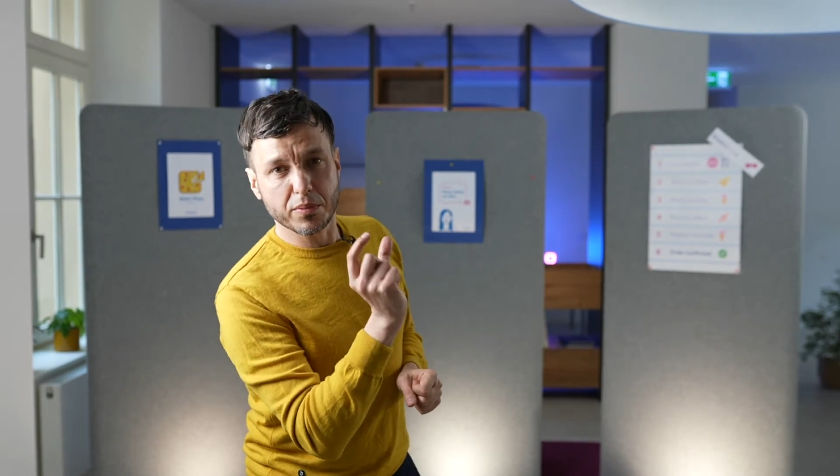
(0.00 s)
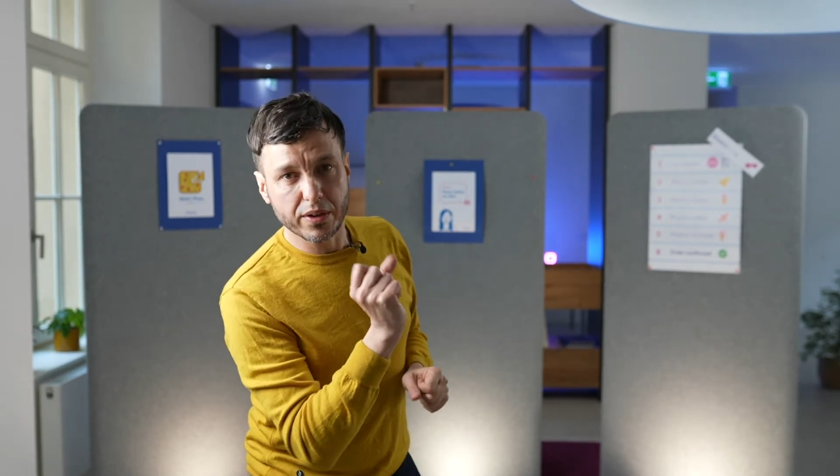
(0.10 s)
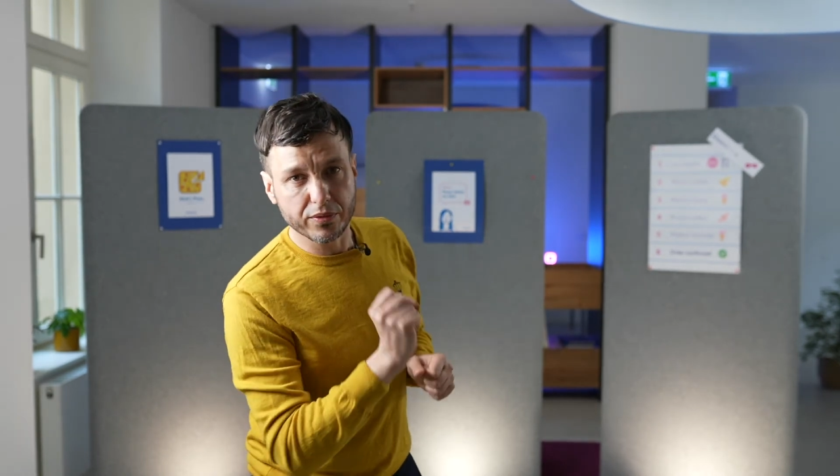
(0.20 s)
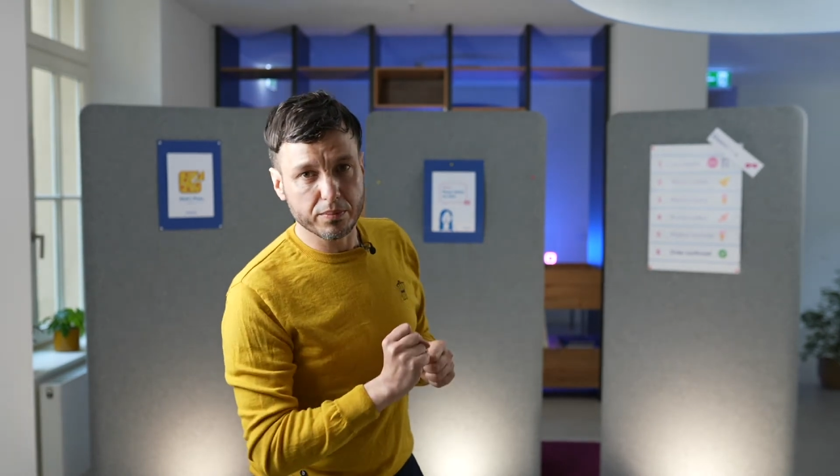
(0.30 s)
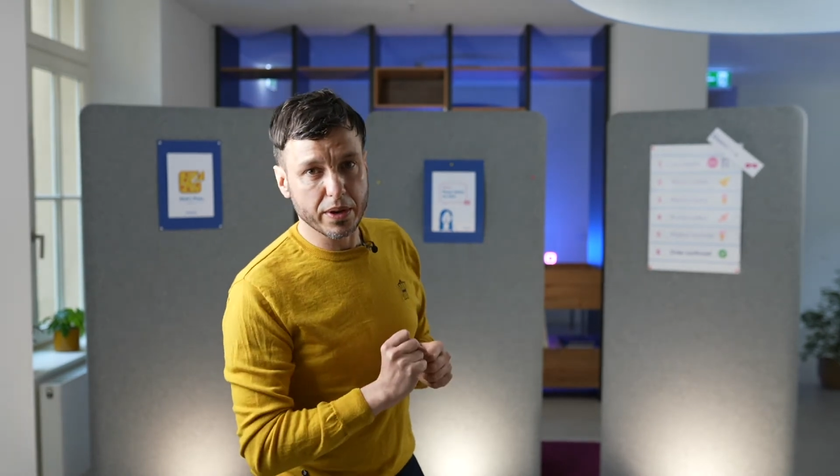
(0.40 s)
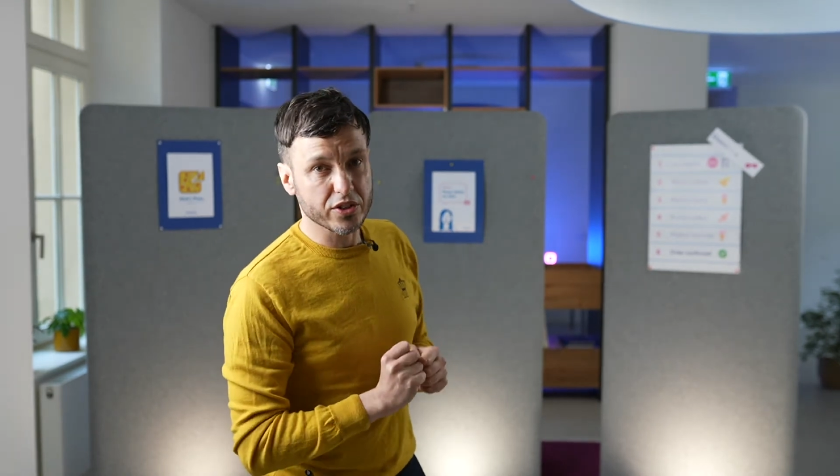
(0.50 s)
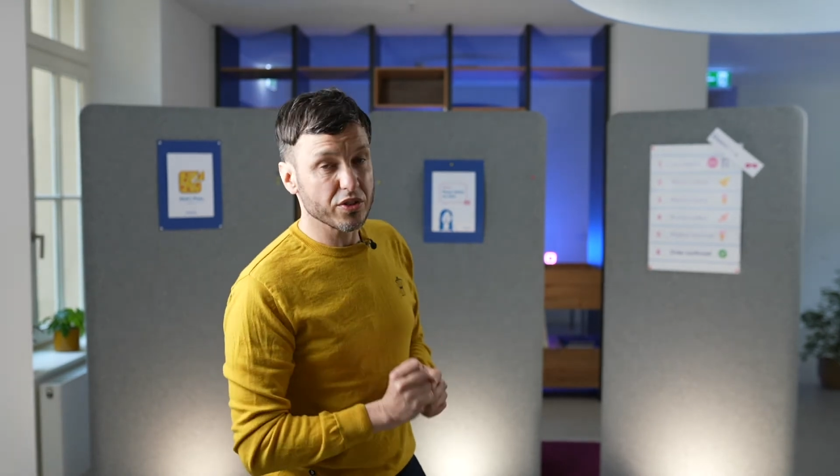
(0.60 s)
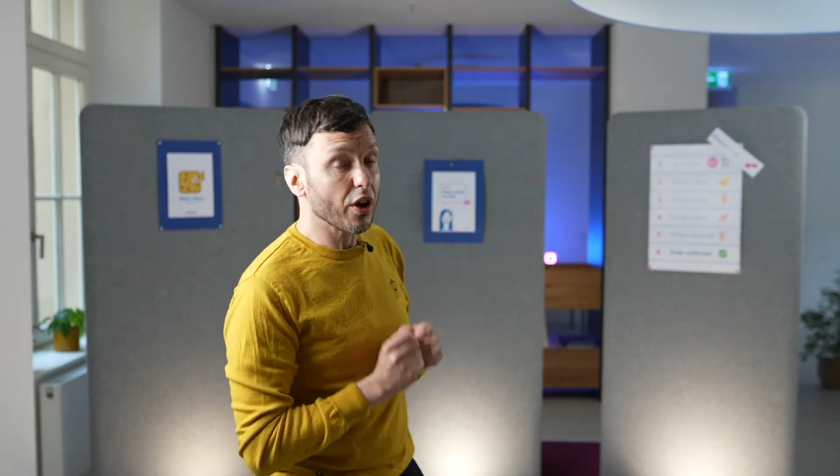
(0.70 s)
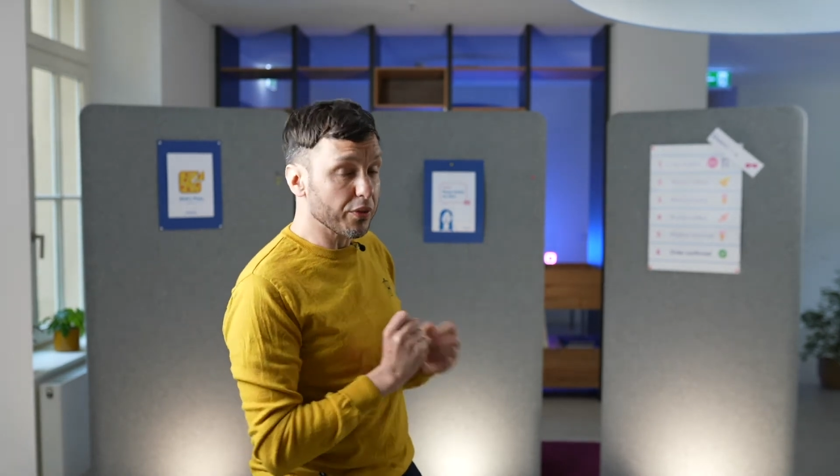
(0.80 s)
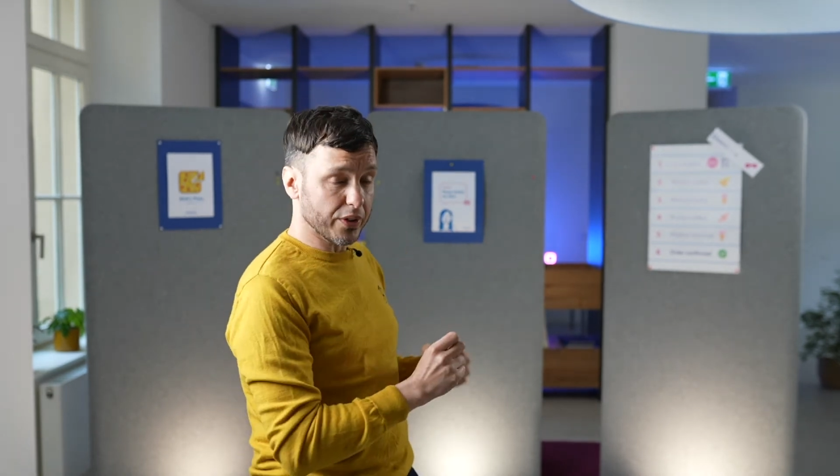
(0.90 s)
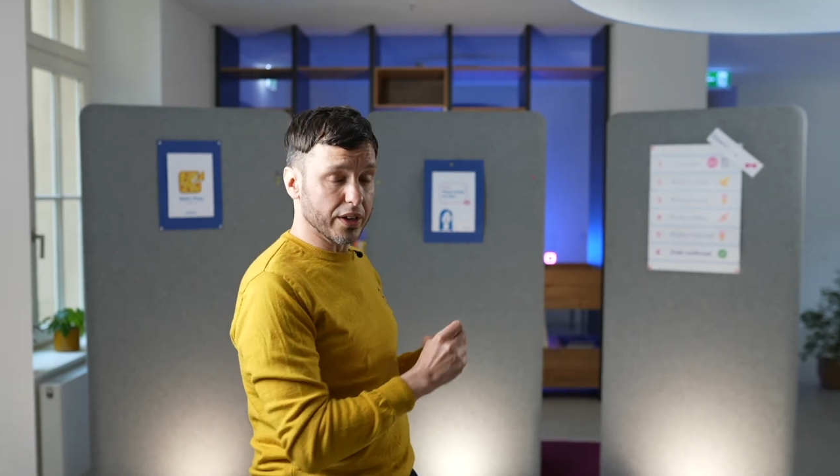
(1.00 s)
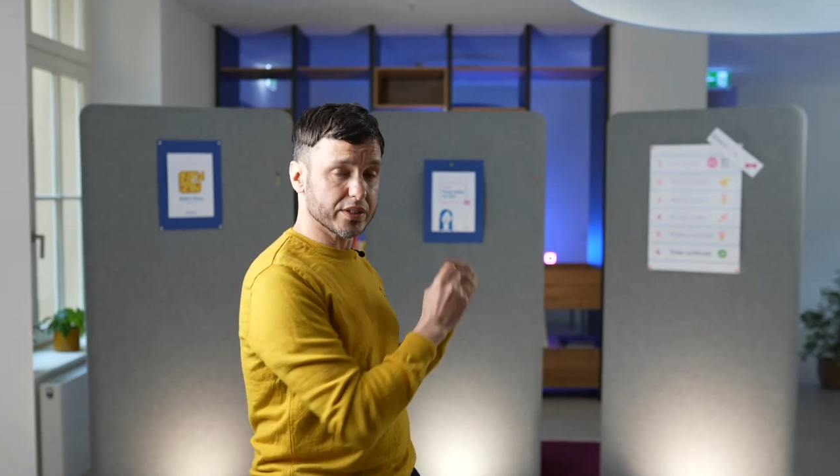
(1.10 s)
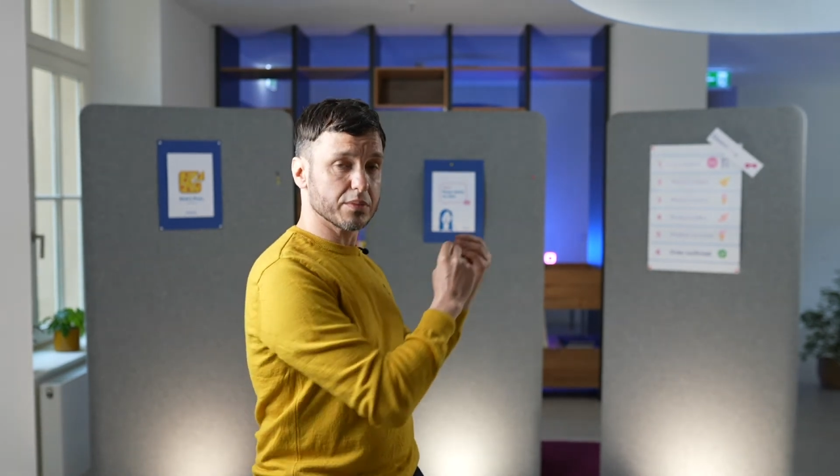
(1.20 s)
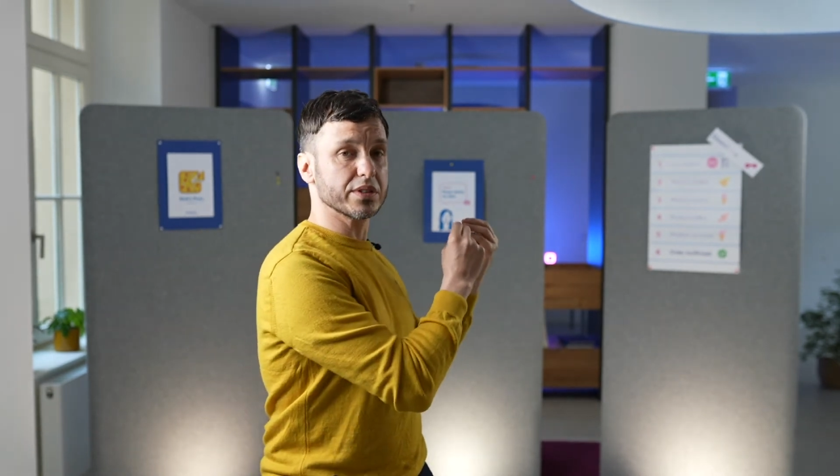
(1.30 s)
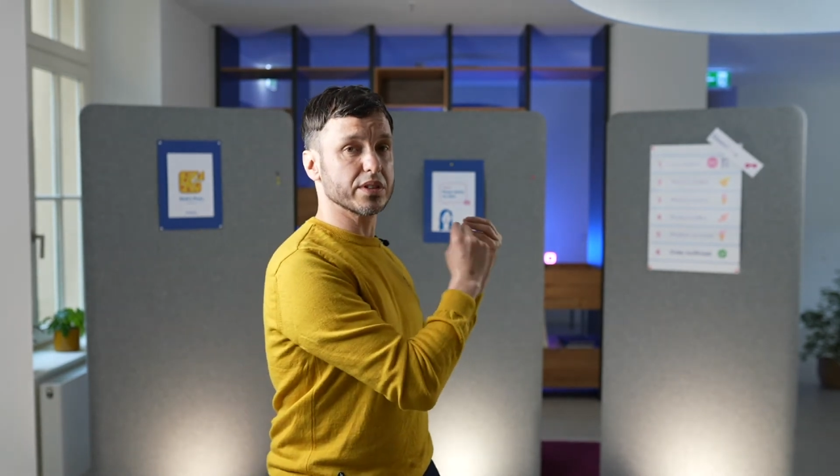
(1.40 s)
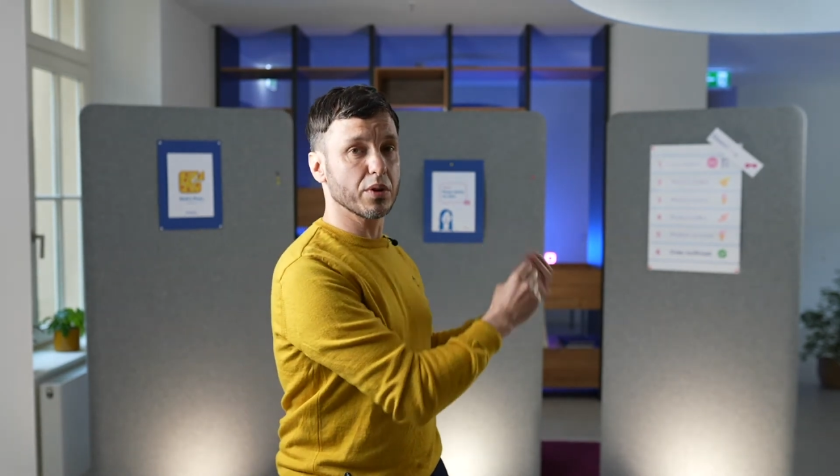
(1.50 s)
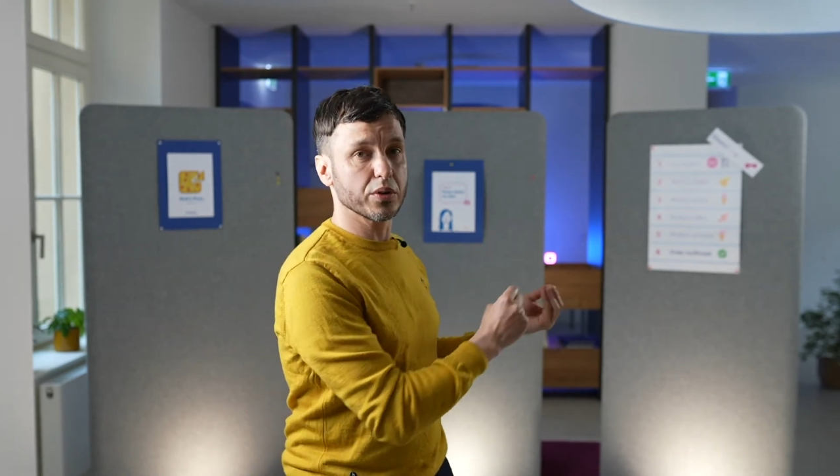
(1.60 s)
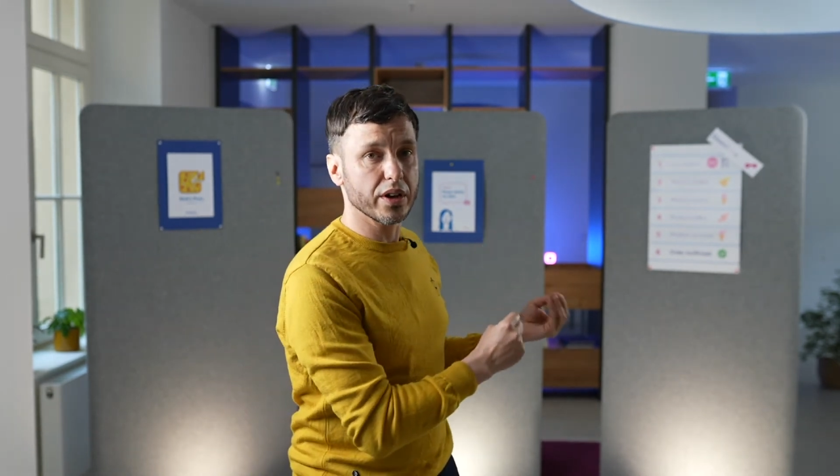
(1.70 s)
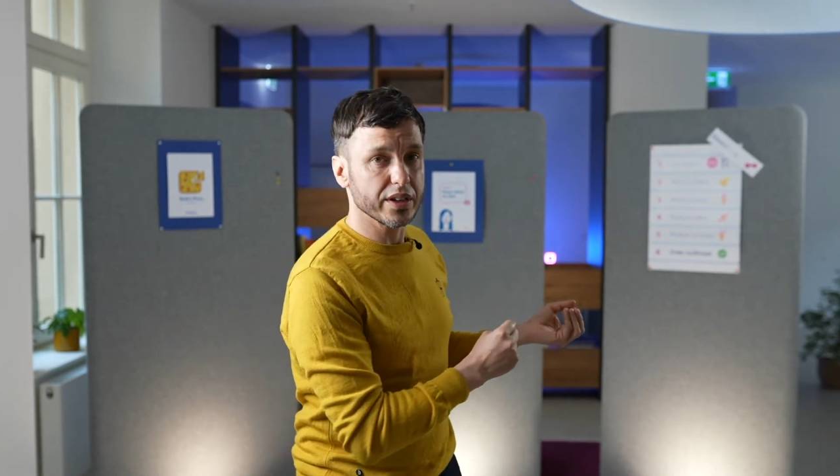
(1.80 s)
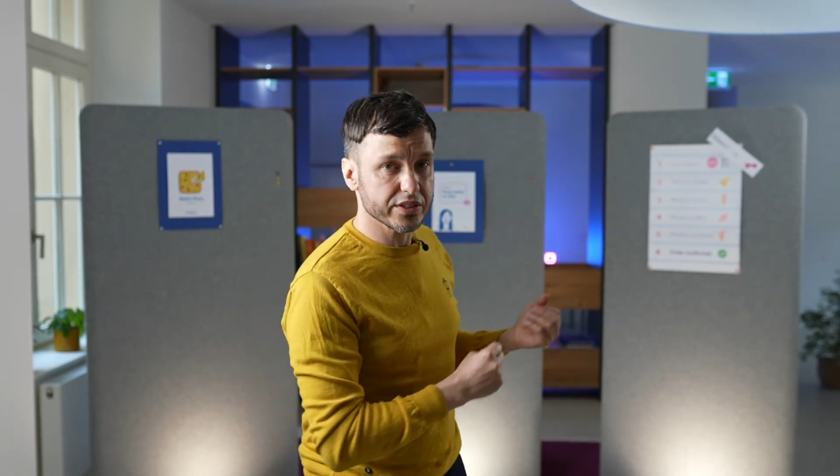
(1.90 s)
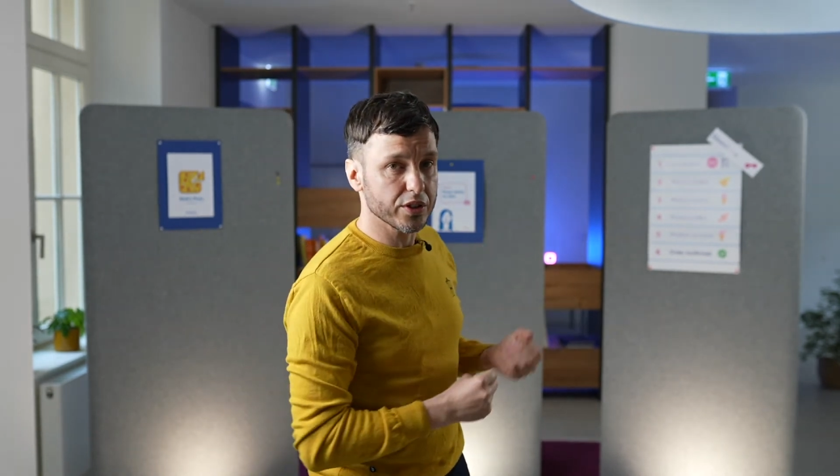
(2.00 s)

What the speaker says: information of customer Simona is not